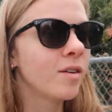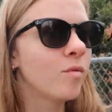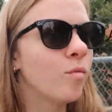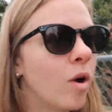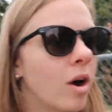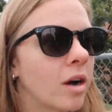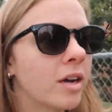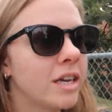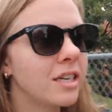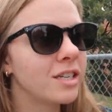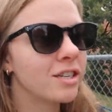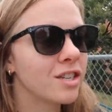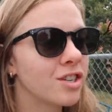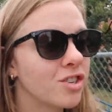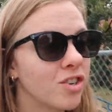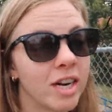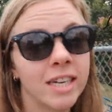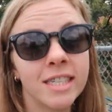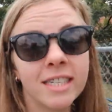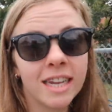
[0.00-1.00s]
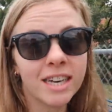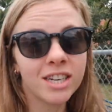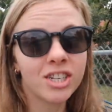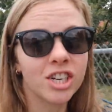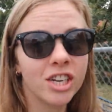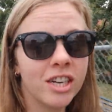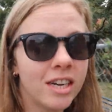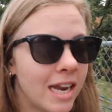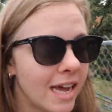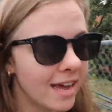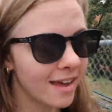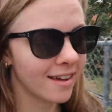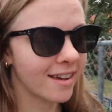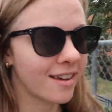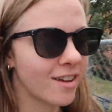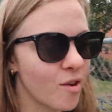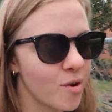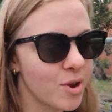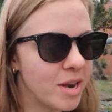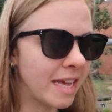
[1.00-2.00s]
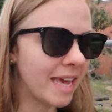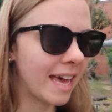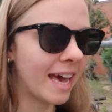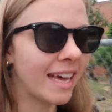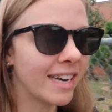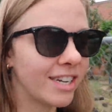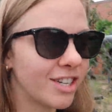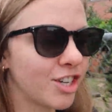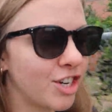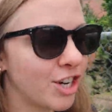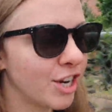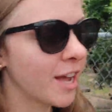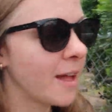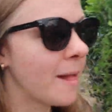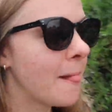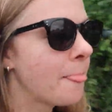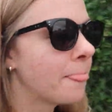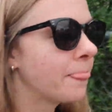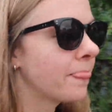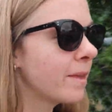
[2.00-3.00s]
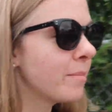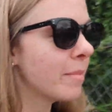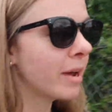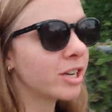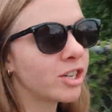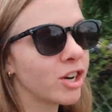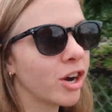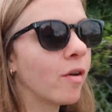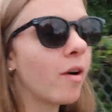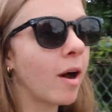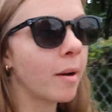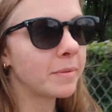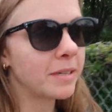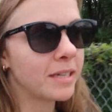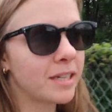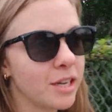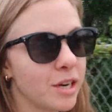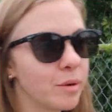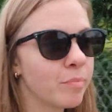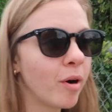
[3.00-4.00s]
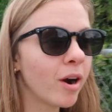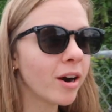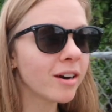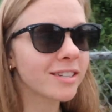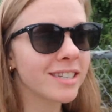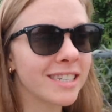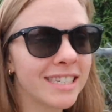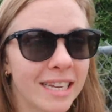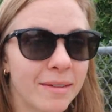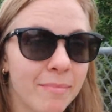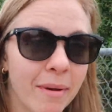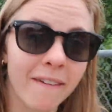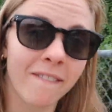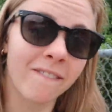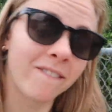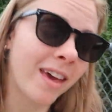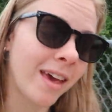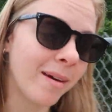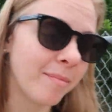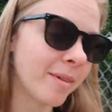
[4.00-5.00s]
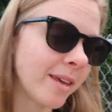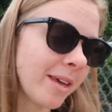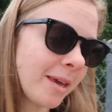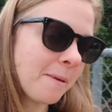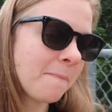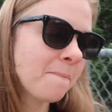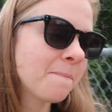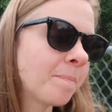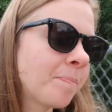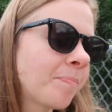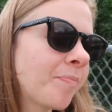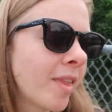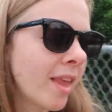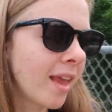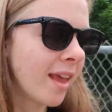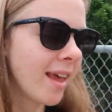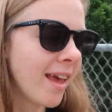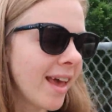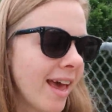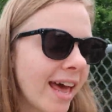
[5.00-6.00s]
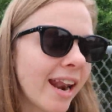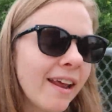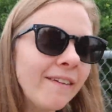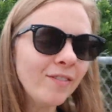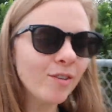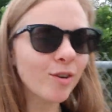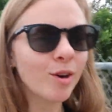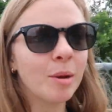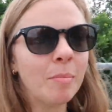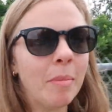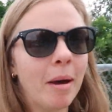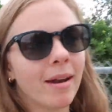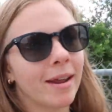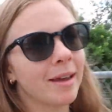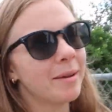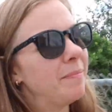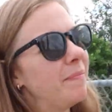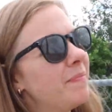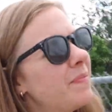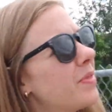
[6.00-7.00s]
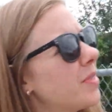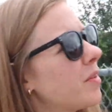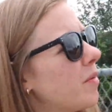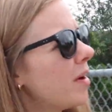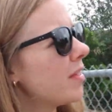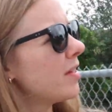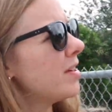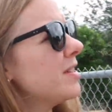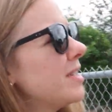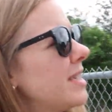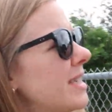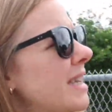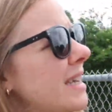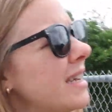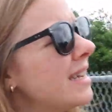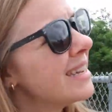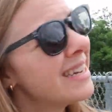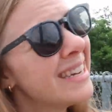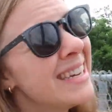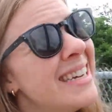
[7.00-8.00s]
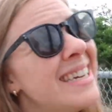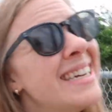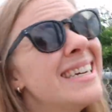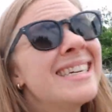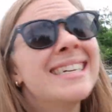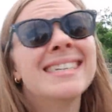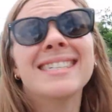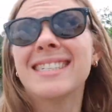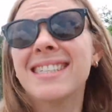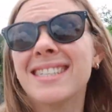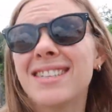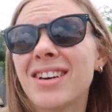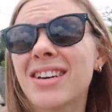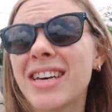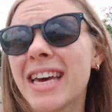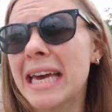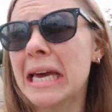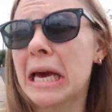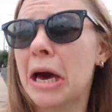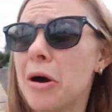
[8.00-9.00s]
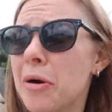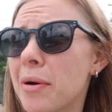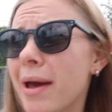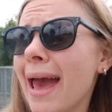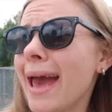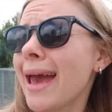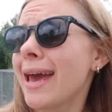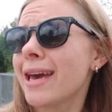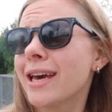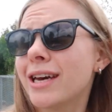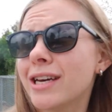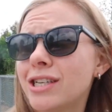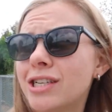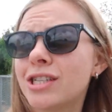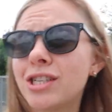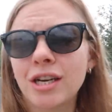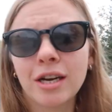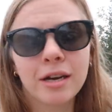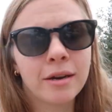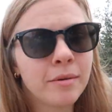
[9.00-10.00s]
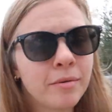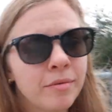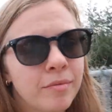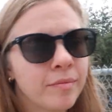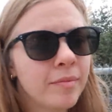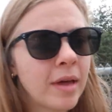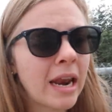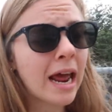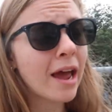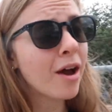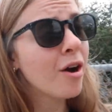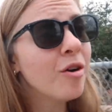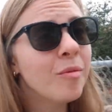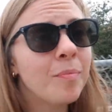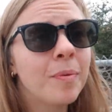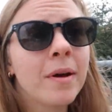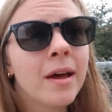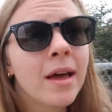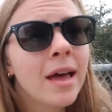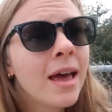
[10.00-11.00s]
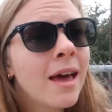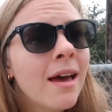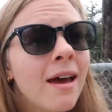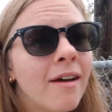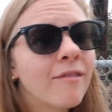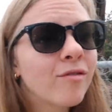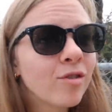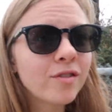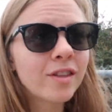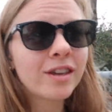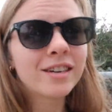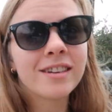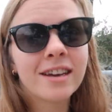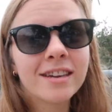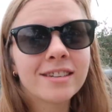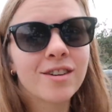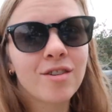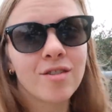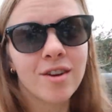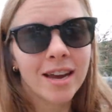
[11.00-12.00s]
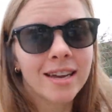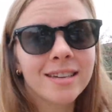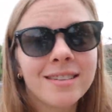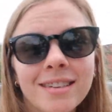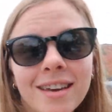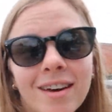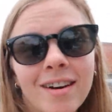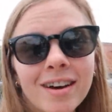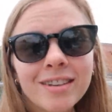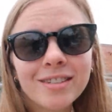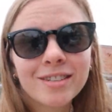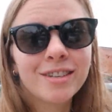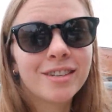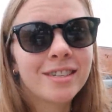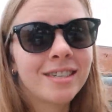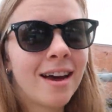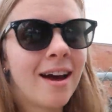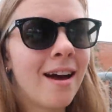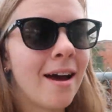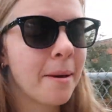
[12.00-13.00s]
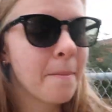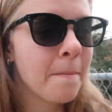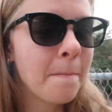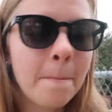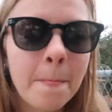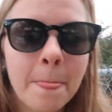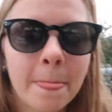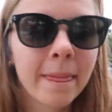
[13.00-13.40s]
walking to the train station, going to catch the metro up to Cedar Park to see my family, and I feel good about it. The weather's looking okay-ish, and I hope everyone that does go to A C L has a good time,